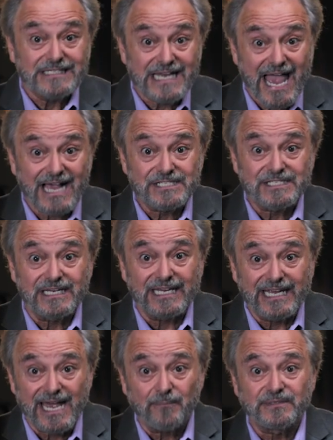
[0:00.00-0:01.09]
tax that he
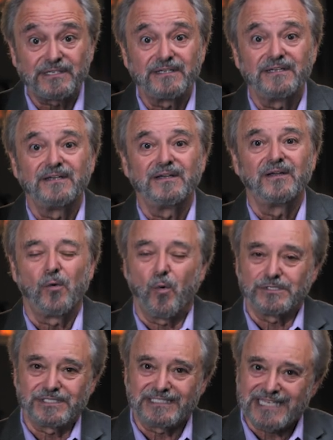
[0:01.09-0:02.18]
kept
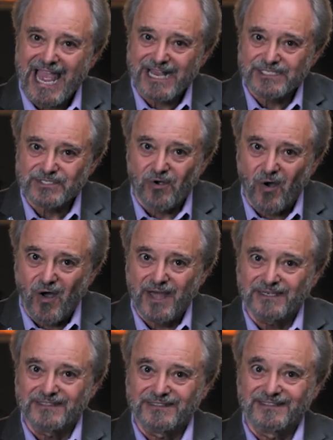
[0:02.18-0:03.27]
was the tax
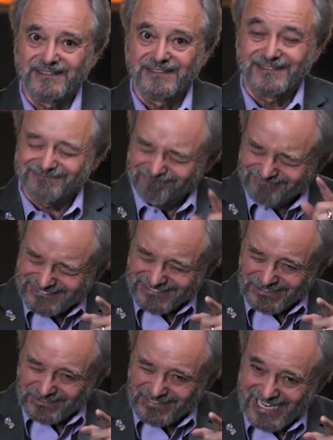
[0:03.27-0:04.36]
on,
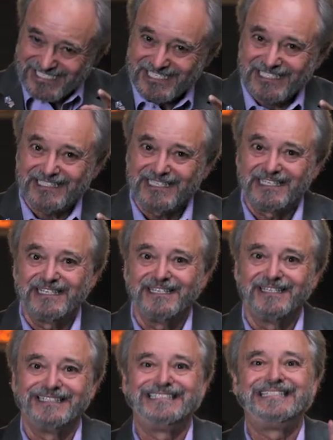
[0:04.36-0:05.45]
you guessed it,
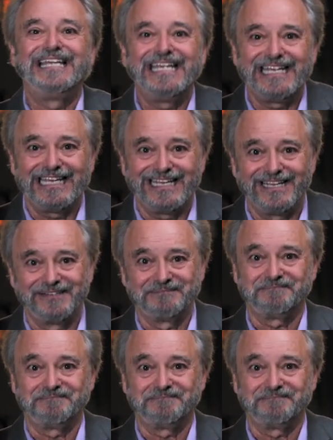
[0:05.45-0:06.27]
tea.